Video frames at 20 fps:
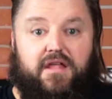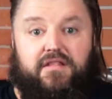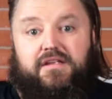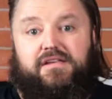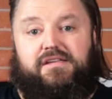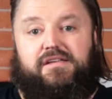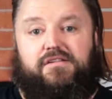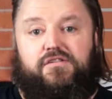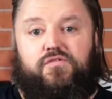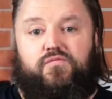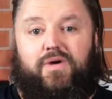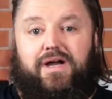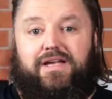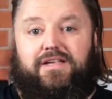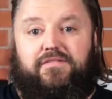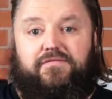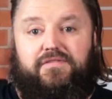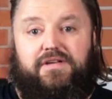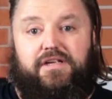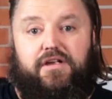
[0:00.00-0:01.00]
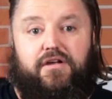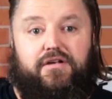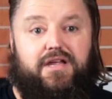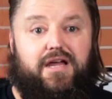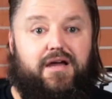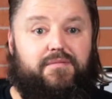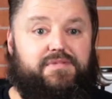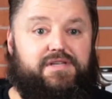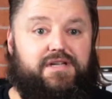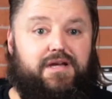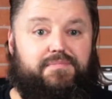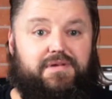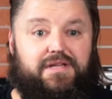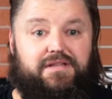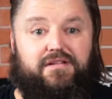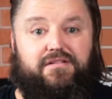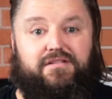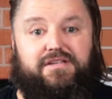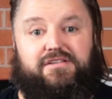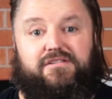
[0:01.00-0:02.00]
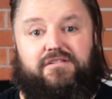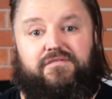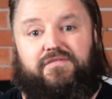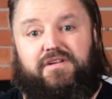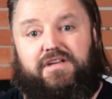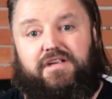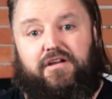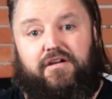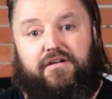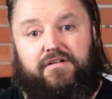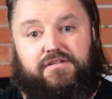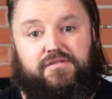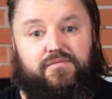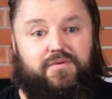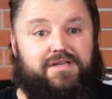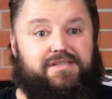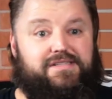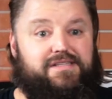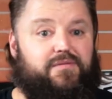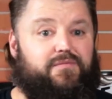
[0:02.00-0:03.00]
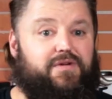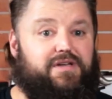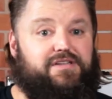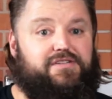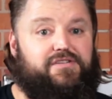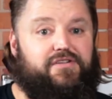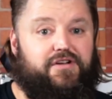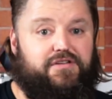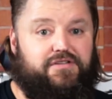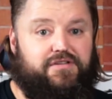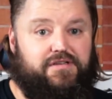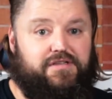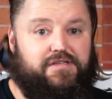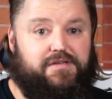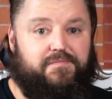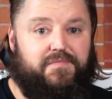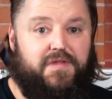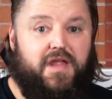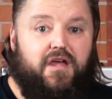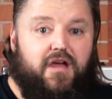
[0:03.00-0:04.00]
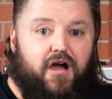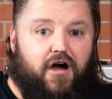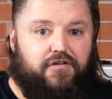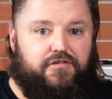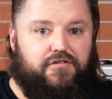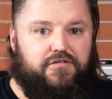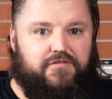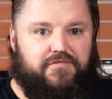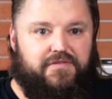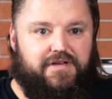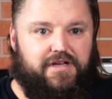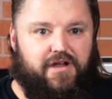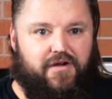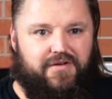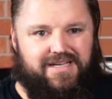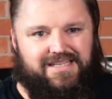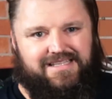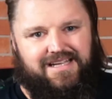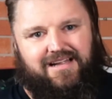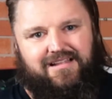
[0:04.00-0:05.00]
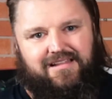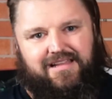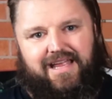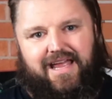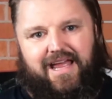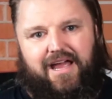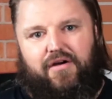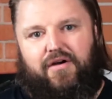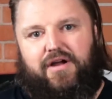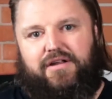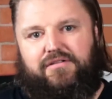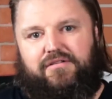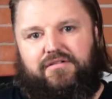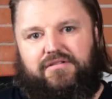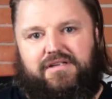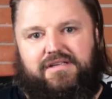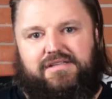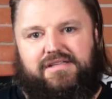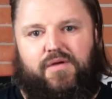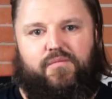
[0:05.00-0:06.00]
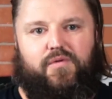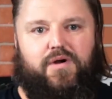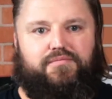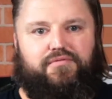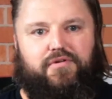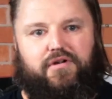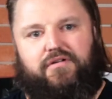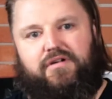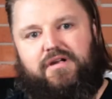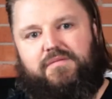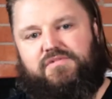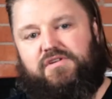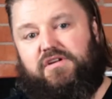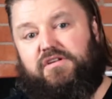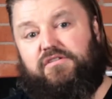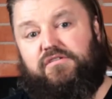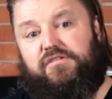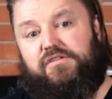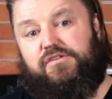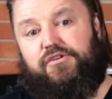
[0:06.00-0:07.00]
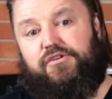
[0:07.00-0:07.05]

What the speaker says: This is the way your video comes up in the list of videos when someone searches. I'll do a video on exactly how I do this and what programs I use